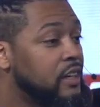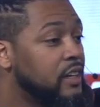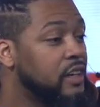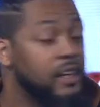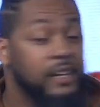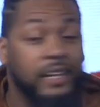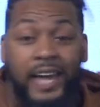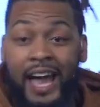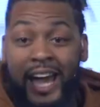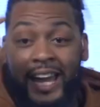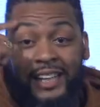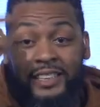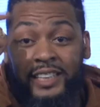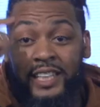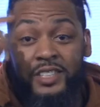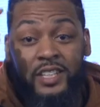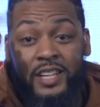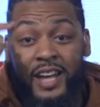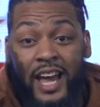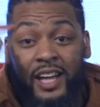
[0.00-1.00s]
they had
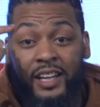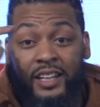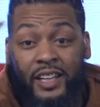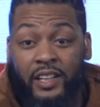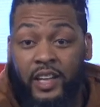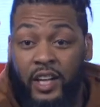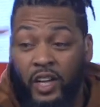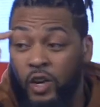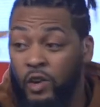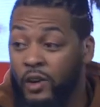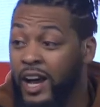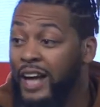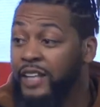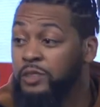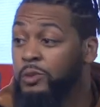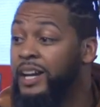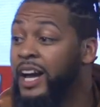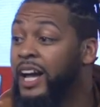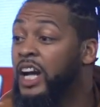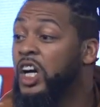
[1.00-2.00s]
intentionality. No, no, guys, we
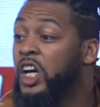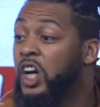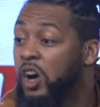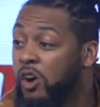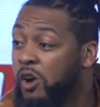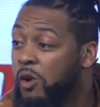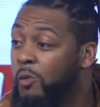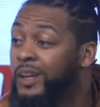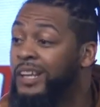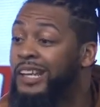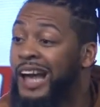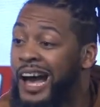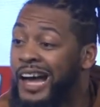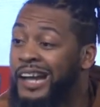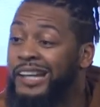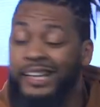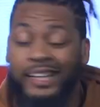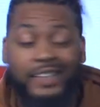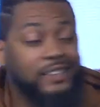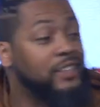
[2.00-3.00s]
got to go. We got to
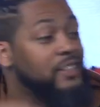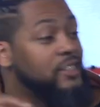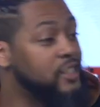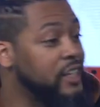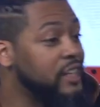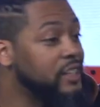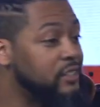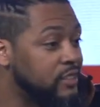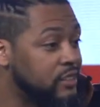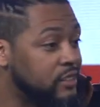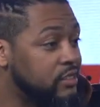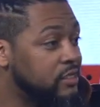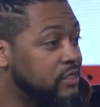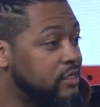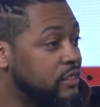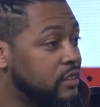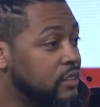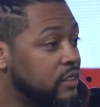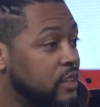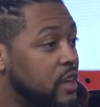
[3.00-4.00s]
get to Jesus
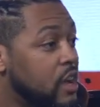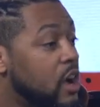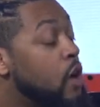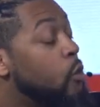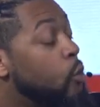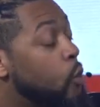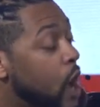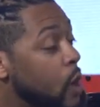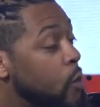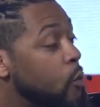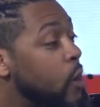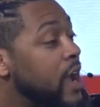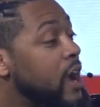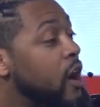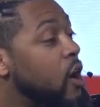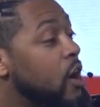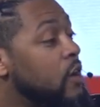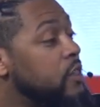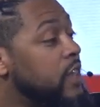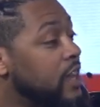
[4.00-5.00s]
one way
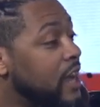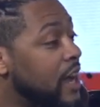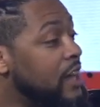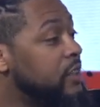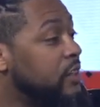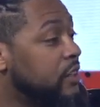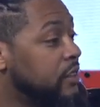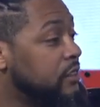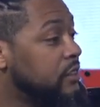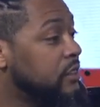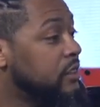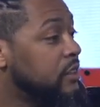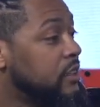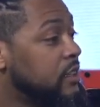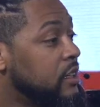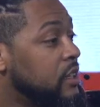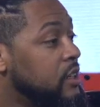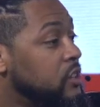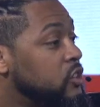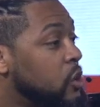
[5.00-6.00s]
or the other.
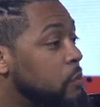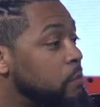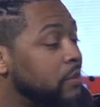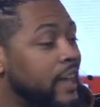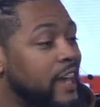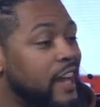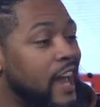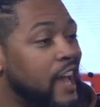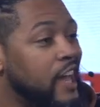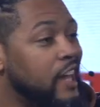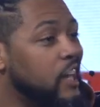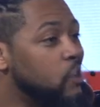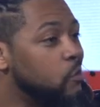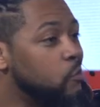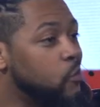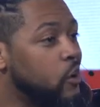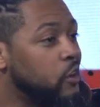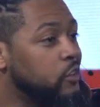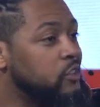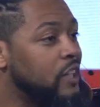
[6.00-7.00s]
So plan A didn't
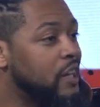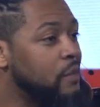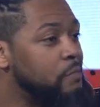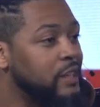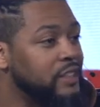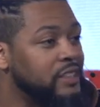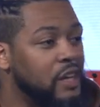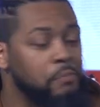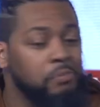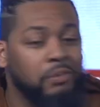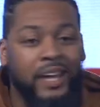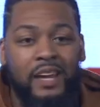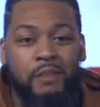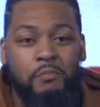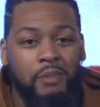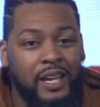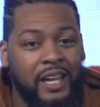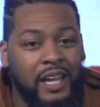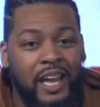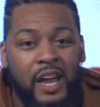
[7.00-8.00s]
work, so they picked up plan
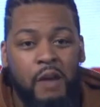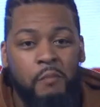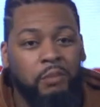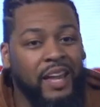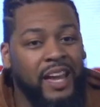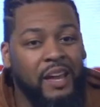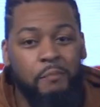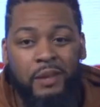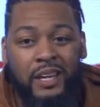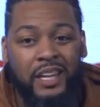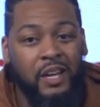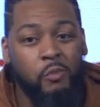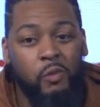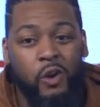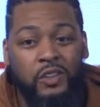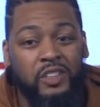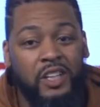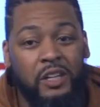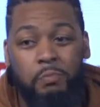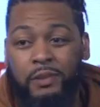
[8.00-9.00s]
B. Plan B didn't work,
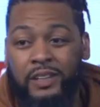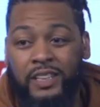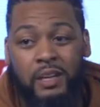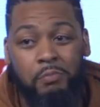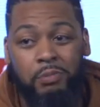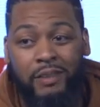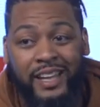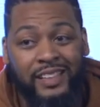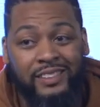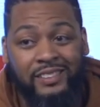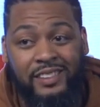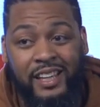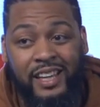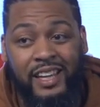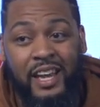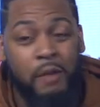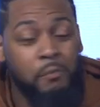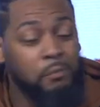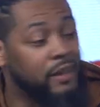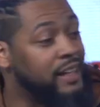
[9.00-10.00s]
so they picked up plan C.
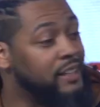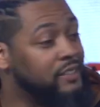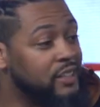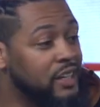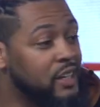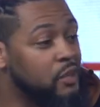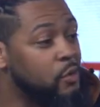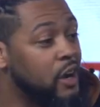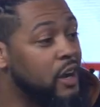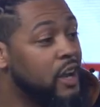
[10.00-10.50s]
Plan C didn't work.